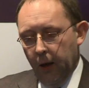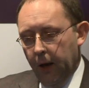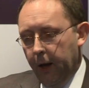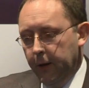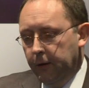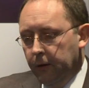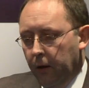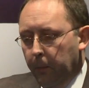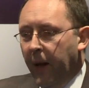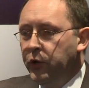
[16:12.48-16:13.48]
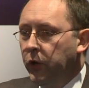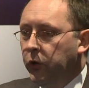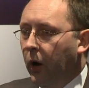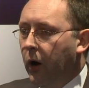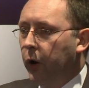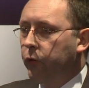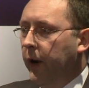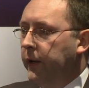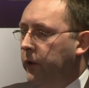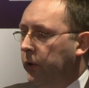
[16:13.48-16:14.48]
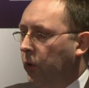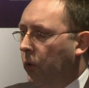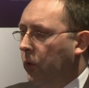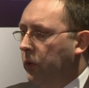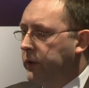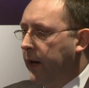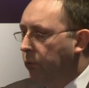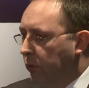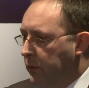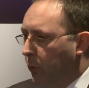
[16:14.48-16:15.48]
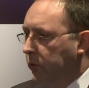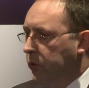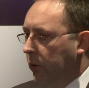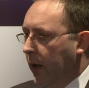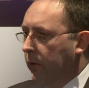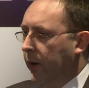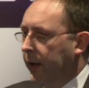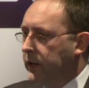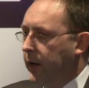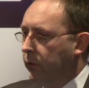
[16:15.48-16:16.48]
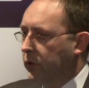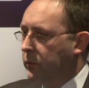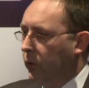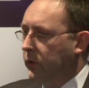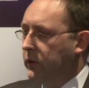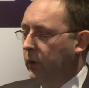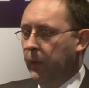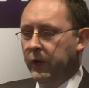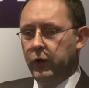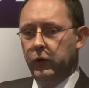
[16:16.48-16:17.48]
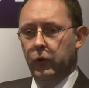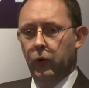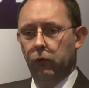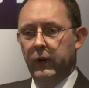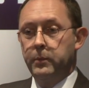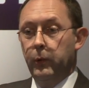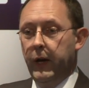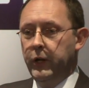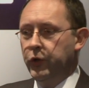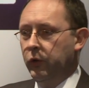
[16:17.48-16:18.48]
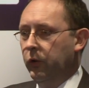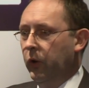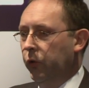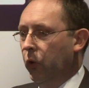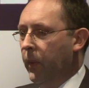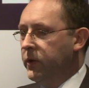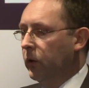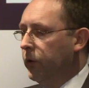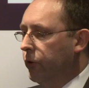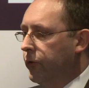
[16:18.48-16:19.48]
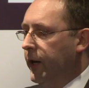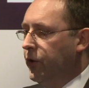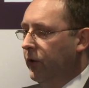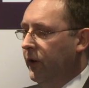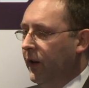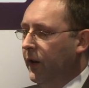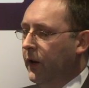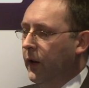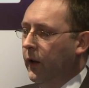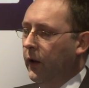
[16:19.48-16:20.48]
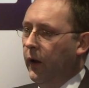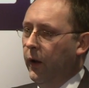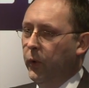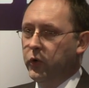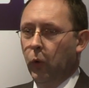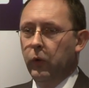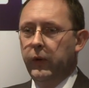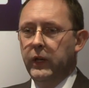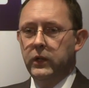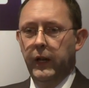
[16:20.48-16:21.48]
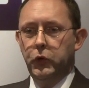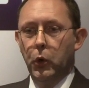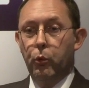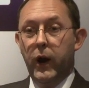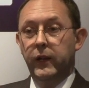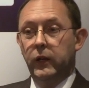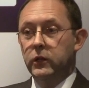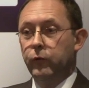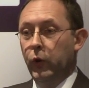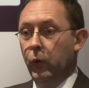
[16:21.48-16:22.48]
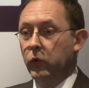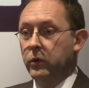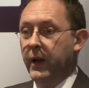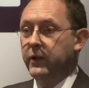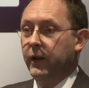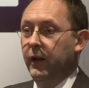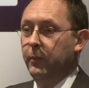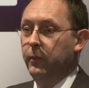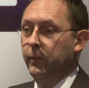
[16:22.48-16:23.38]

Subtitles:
And it measured your heart rate and your skin response, your galvanic skin response. It measured your respiration and your muscle contraction, which all of these things your brain does for you automatically.